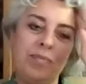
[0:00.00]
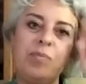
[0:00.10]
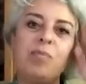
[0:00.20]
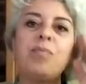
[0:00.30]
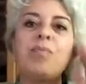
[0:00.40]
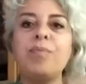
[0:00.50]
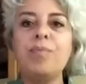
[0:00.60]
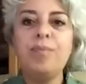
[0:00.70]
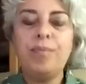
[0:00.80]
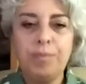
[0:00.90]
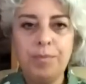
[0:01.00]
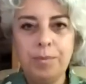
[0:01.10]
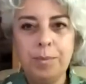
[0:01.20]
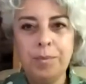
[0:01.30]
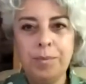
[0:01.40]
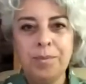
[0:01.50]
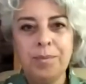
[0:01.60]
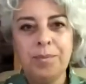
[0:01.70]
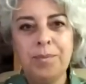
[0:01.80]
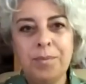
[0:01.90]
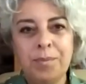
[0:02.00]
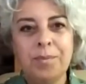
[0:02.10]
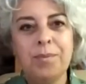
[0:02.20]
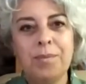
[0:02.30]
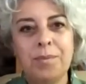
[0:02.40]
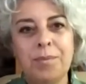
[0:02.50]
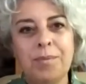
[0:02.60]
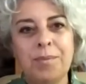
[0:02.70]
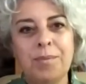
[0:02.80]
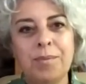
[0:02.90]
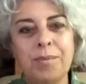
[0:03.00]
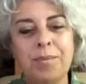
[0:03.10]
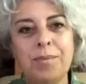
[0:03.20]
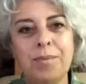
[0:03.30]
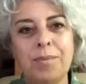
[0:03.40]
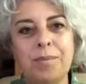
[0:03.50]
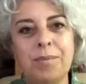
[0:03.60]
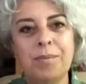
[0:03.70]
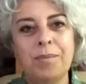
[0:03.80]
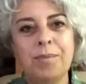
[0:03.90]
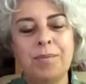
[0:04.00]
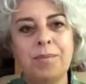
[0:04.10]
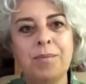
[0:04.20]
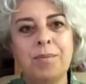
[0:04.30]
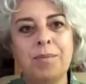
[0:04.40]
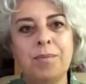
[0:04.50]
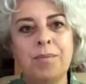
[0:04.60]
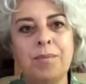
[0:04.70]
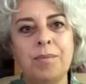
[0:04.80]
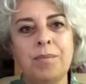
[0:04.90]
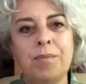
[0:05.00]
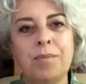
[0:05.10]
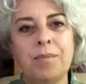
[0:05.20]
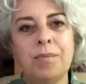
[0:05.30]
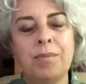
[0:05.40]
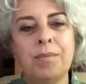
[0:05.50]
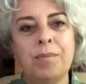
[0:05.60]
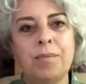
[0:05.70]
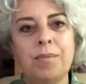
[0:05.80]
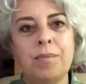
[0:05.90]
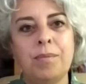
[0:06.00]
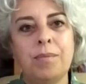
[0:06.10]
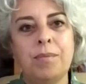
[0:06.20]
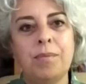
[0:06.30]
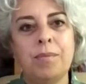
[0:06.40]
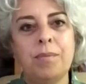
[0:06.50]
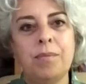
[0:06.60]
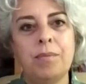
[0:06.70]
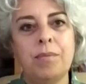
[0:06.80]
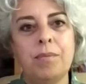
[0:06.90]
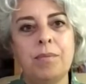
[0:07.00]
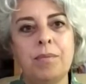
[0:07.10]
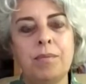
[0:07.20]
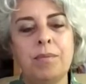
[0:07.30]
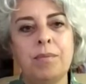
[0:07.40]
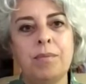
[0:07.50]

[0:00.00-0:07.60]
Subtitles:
This person isn't speaking.